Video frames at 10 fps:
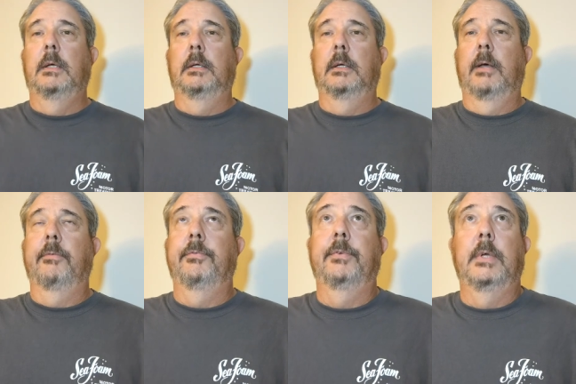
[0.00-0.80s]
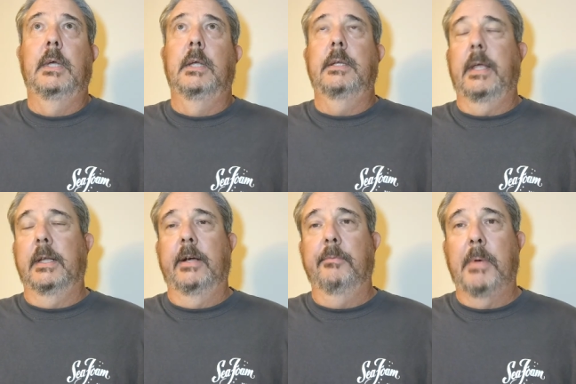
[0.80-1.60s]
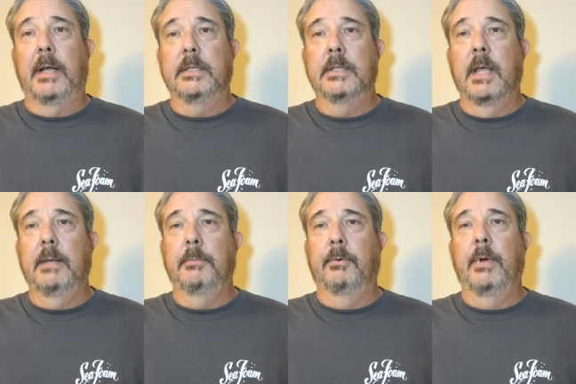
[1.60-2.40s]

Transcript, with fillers: uh, I've taken everybody's name that